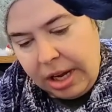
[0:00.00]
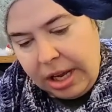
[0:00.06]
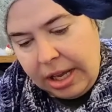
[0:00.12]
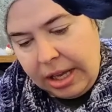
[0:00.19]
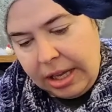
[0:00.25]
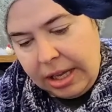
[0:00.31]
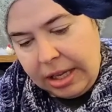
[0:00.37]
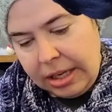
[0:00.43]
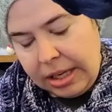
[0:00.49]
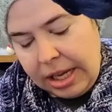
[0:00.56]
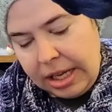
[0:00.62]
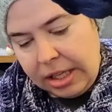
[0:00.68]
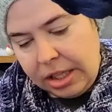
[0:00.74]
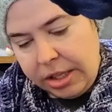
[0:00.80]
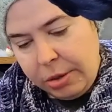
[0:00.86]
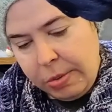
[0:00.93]
and a
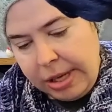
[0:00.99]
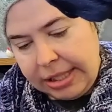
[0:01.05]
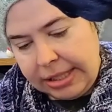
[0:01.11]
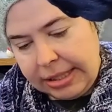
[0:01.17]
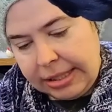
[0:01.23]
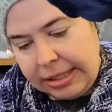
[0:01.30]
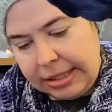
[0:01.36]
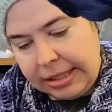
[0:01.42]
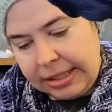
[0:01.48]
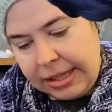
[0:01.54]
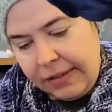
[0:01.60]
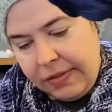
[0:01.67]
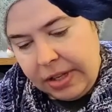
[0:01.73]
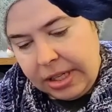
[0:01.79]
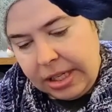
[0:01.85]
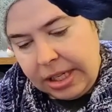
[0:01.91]
US
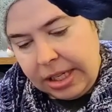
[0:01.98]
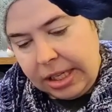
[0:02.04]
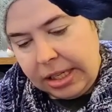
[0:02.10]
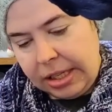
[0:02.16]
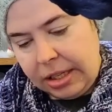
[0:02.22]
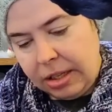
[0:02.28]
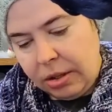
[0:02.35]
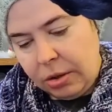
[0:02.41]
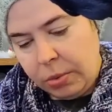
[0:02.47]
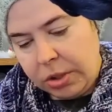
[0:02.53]
7 knitting needle,